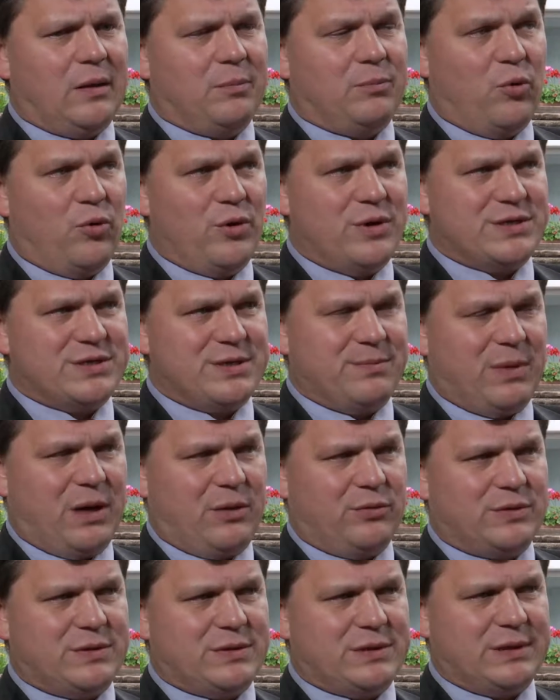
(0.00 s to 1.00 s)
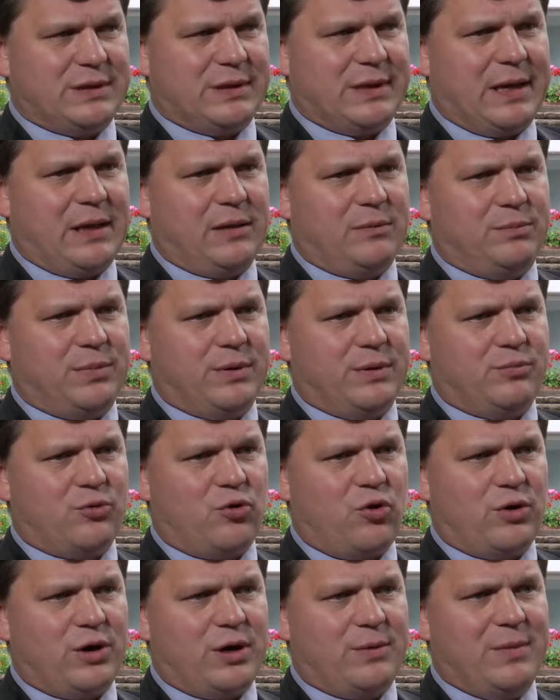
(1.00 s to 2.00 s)
point about HELP
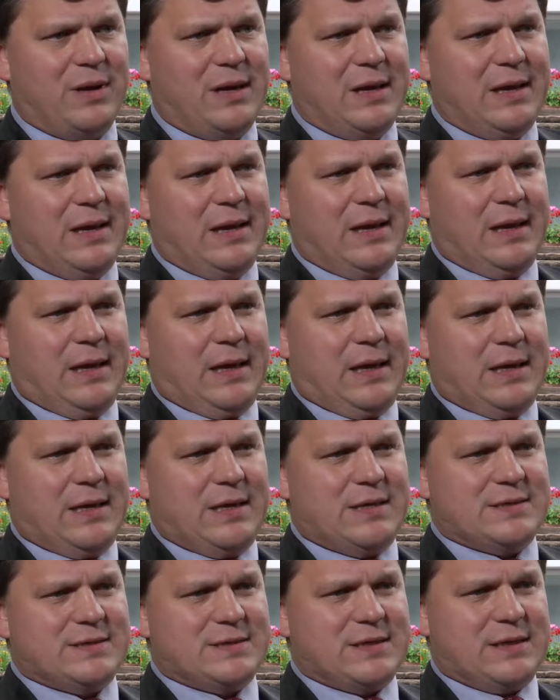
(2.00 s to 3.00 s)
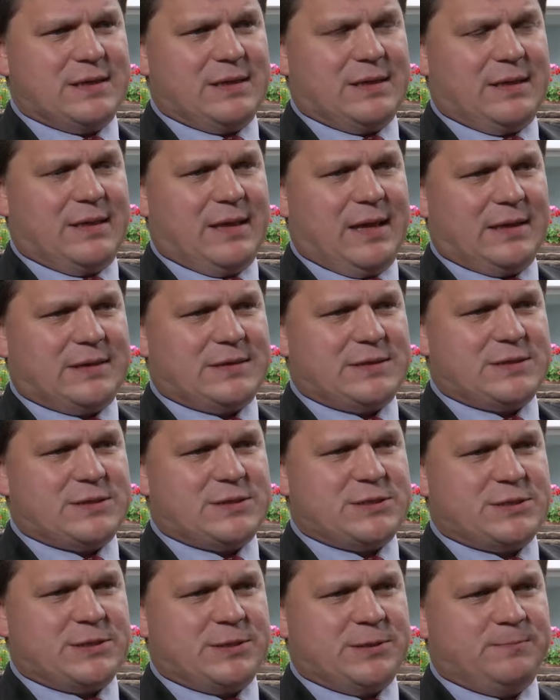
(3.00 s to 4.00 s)
program, is
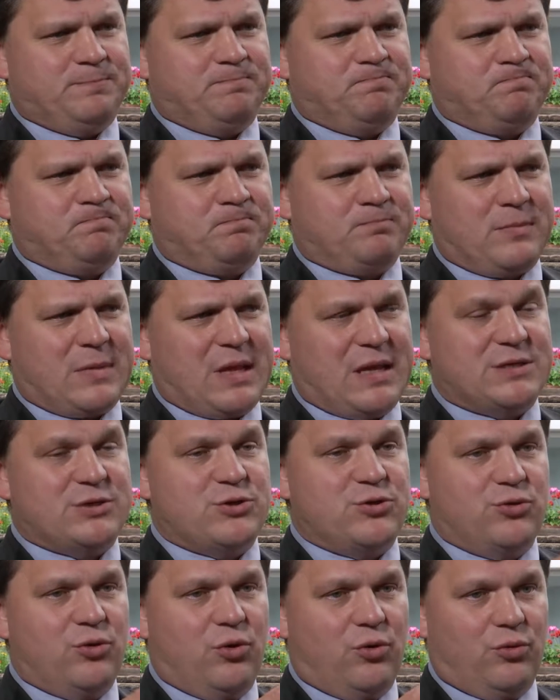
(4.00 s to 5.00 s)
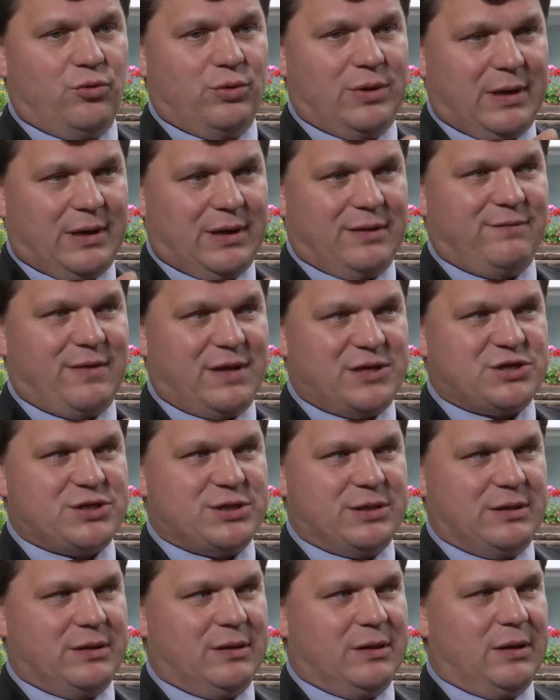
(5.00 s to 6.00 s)
that, as you know, the
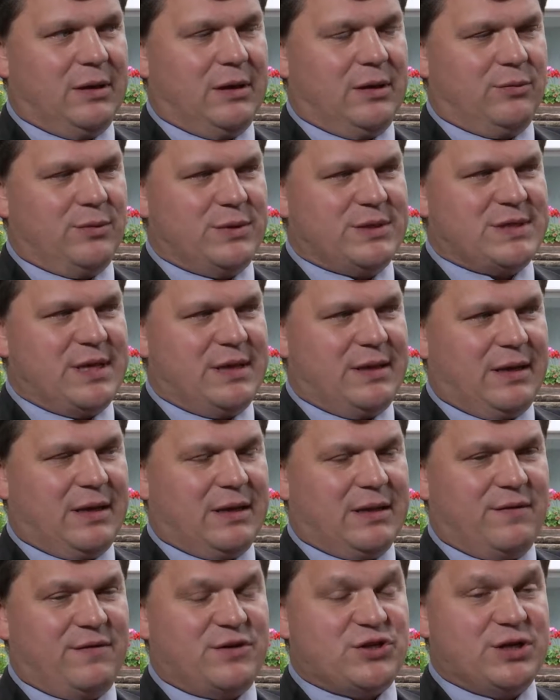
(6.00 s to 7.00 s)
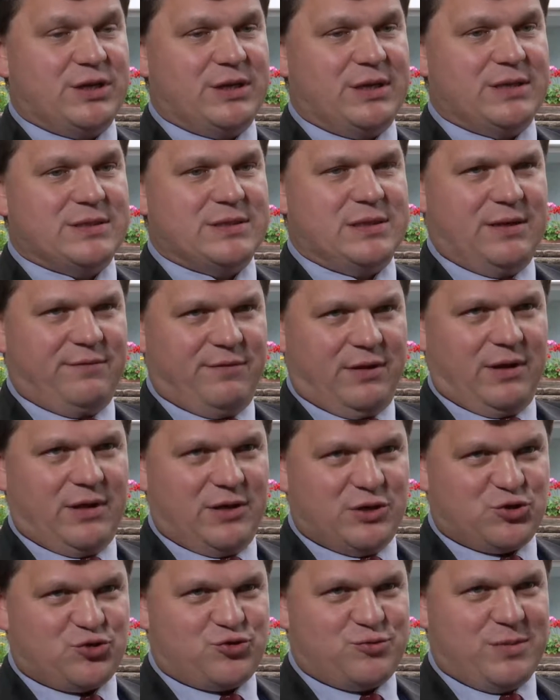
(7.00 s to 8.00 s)
convention, we say the convention is a living
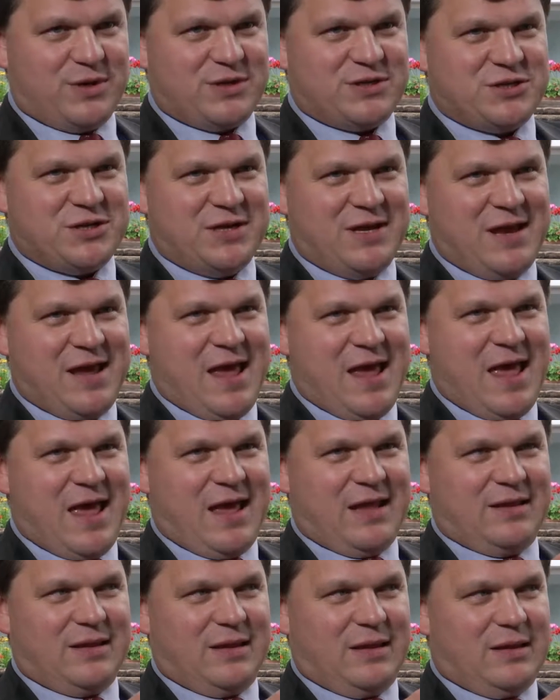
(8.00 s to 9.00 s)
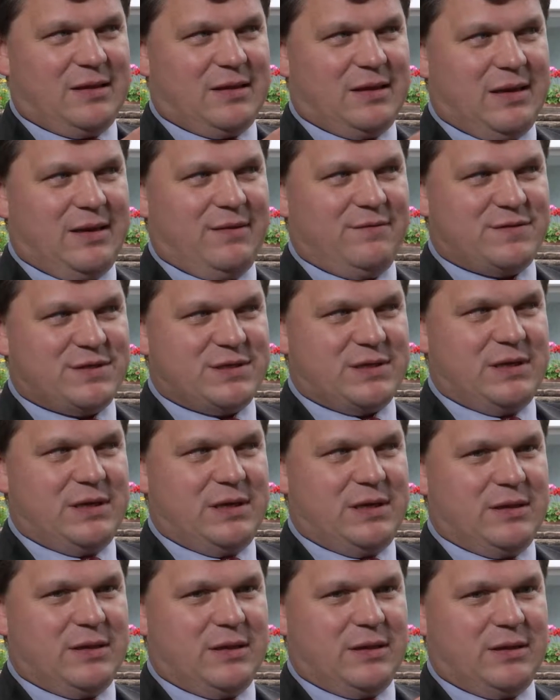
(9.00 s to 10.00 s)
instrument, and it lives
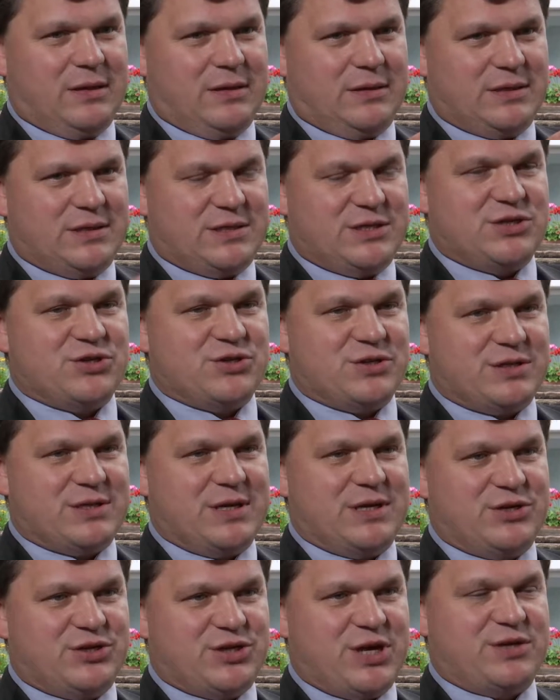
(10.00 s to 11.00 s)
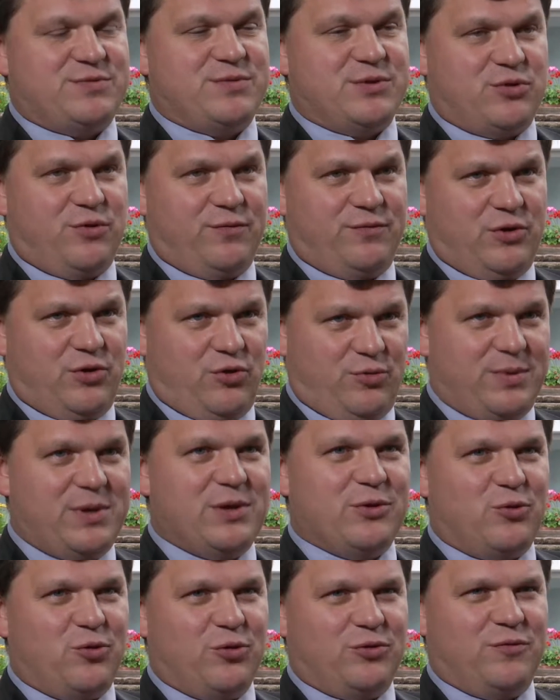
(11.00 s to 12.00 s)
in the decisions and judgments of the
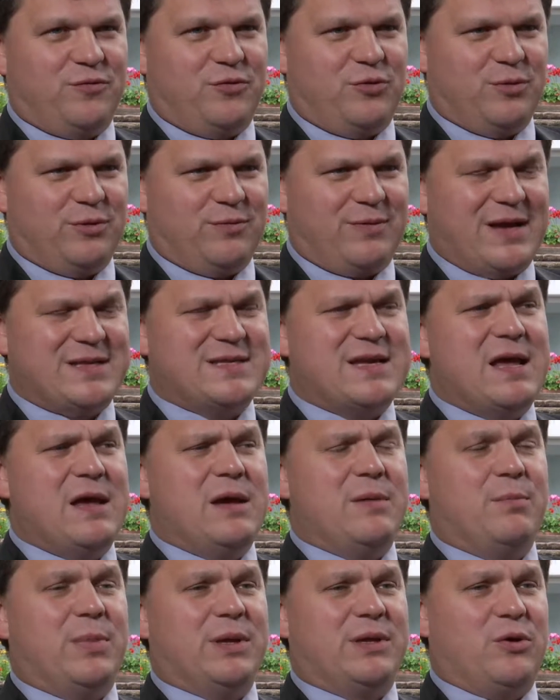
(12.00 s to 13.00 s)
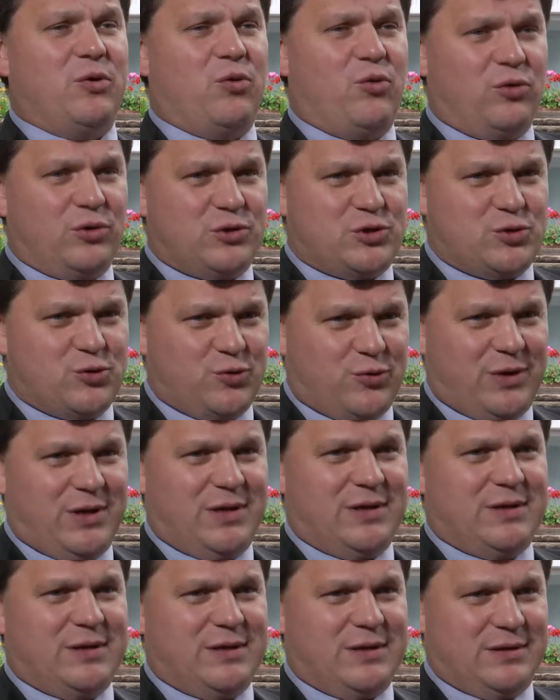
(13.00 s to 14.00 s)
European Court of Human Rights, but also
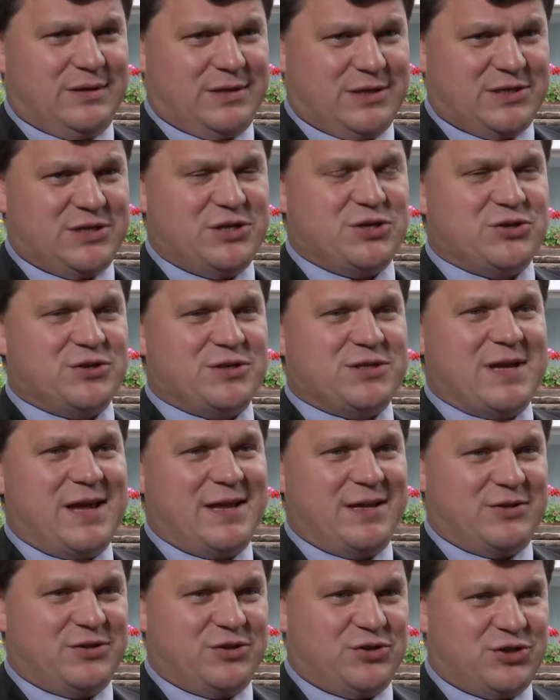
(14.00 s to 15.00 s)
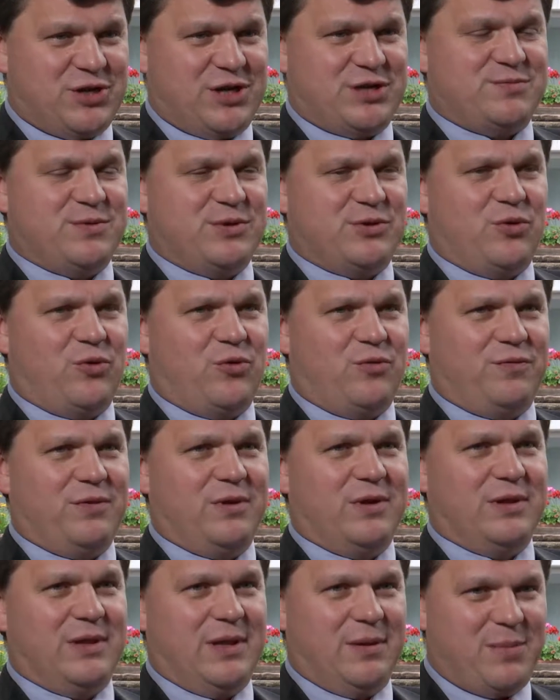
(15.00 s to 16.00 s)
in decisions and judgment of
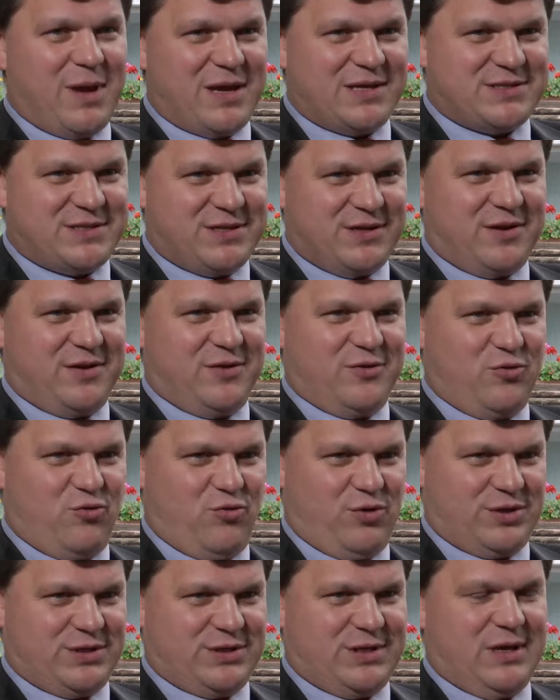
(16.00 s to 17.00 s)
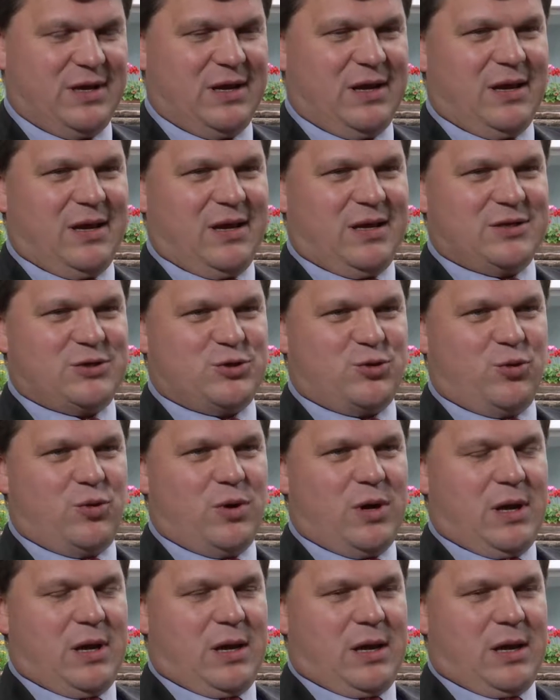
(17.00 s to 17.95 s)
domestic courts. So